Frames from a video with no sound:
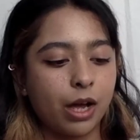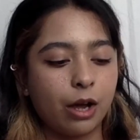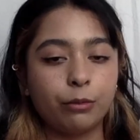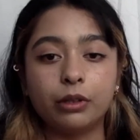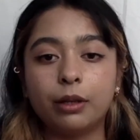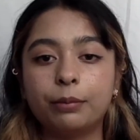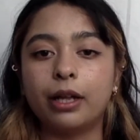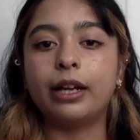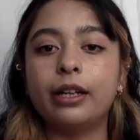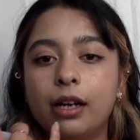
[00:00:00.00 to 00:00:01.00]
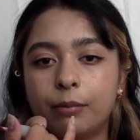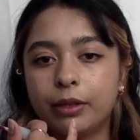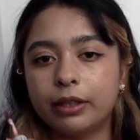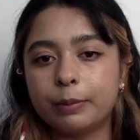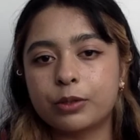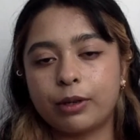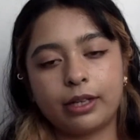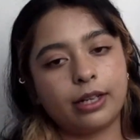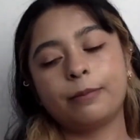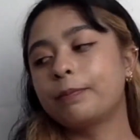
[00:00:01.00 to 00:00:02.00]
I will apply it on my lips right
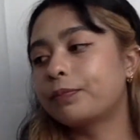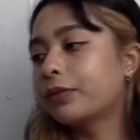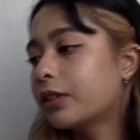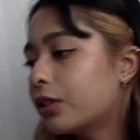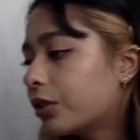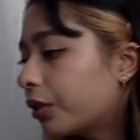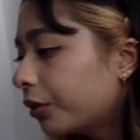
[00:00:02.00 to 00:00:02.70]
now to show